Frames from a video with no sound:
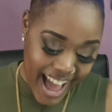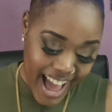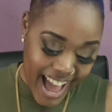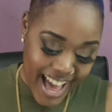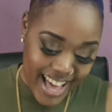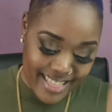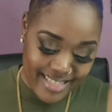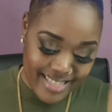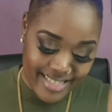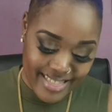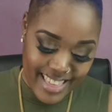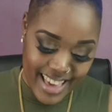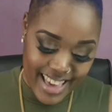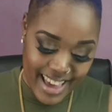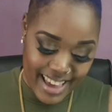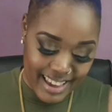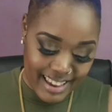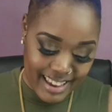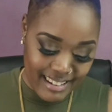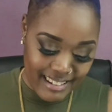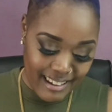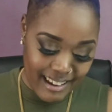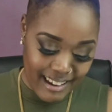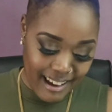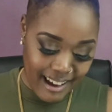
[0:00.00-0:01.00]
And
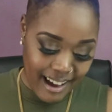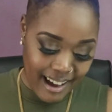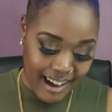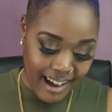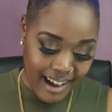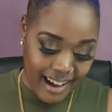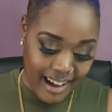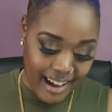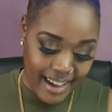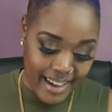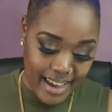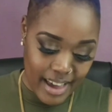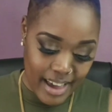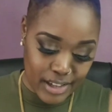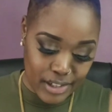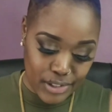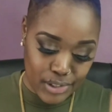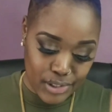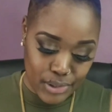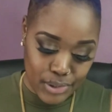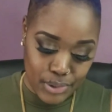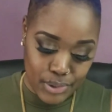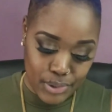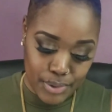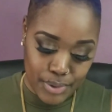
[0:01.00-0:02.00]
then I
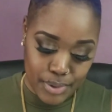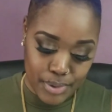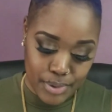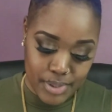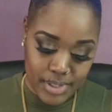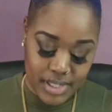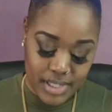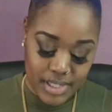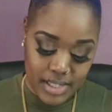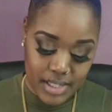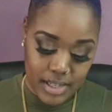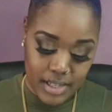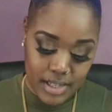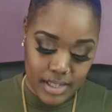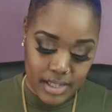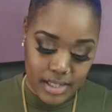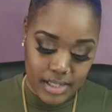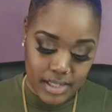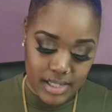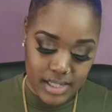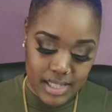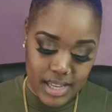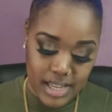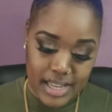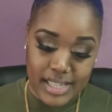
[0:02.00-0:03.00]
used
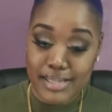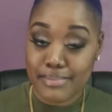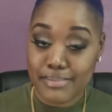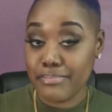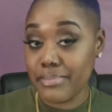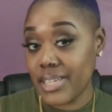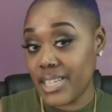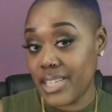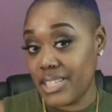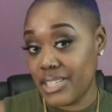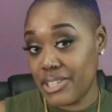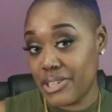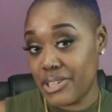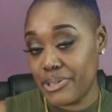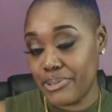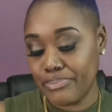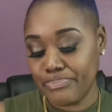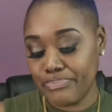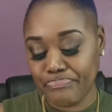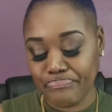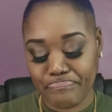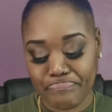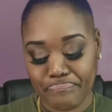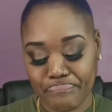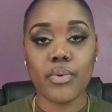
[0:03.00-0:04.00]
size medium.
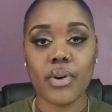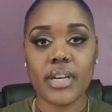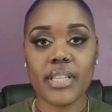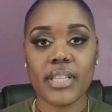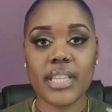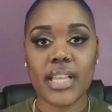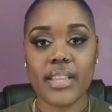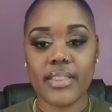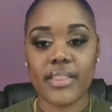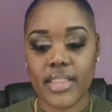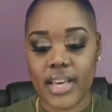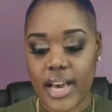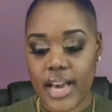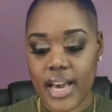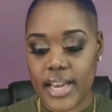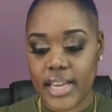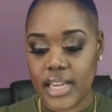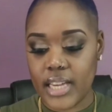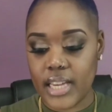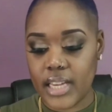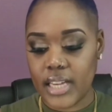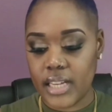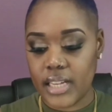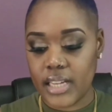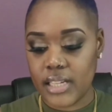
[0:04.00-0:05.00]
Anyone that
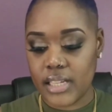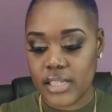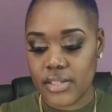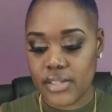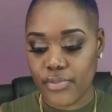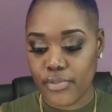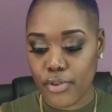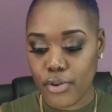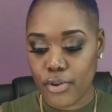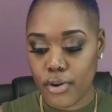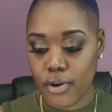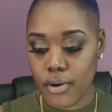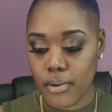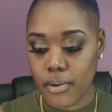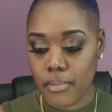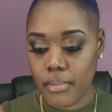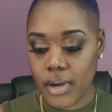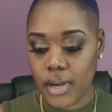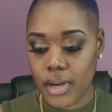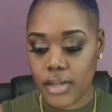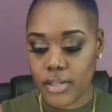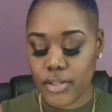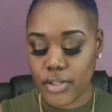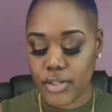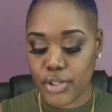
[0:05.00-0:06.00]
is from
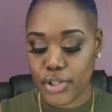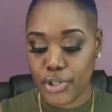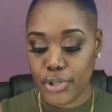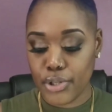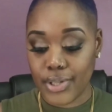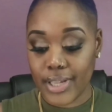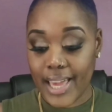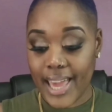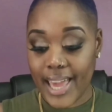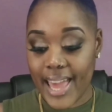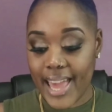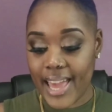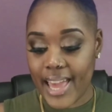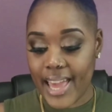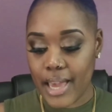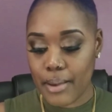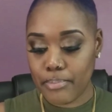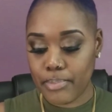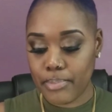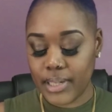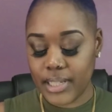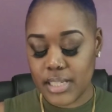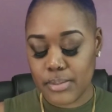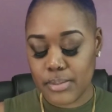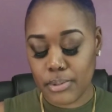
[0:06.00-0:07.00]
the UK,
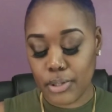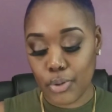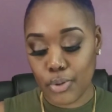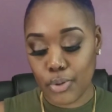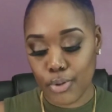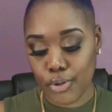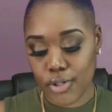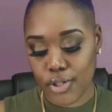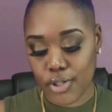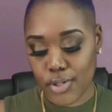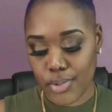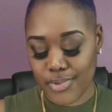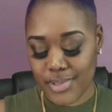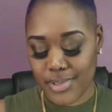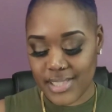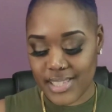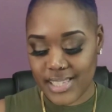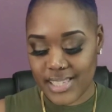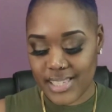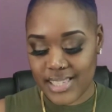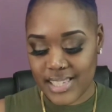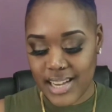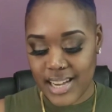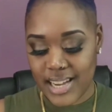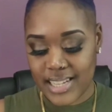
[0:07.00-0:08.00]
please be cautious with
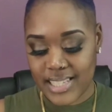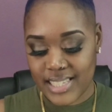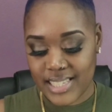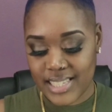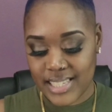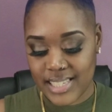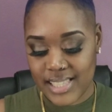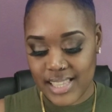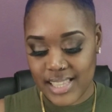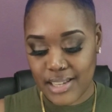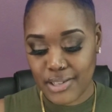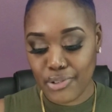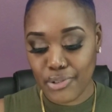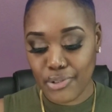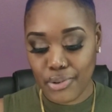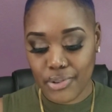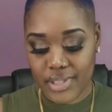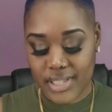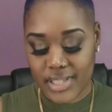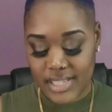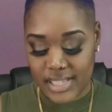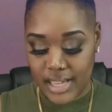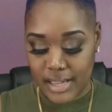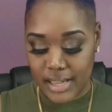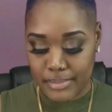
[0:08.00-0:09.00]
these sizes. They're not
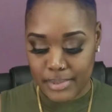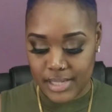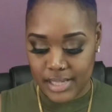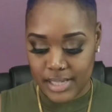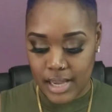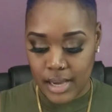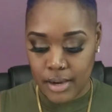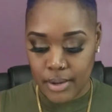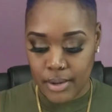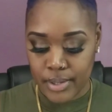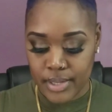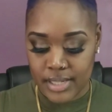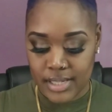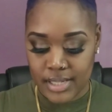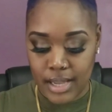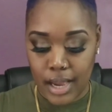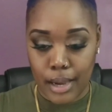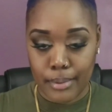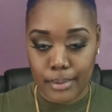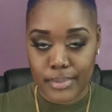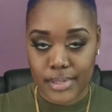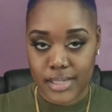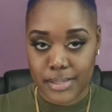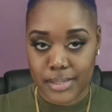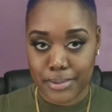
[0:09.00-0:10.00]
the same as ours.
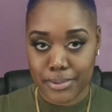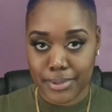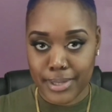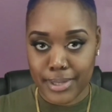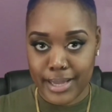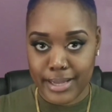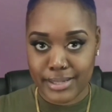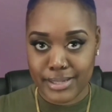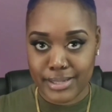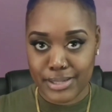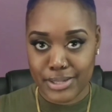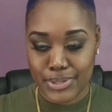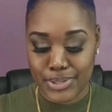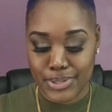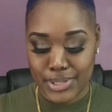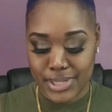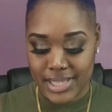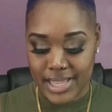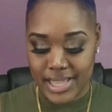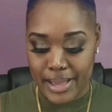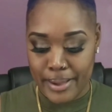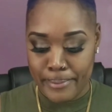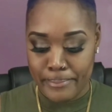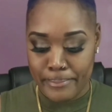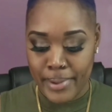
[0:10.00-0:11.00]
I'm still getting used to
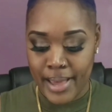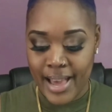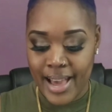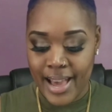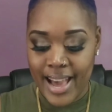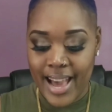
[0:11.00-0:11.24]
them.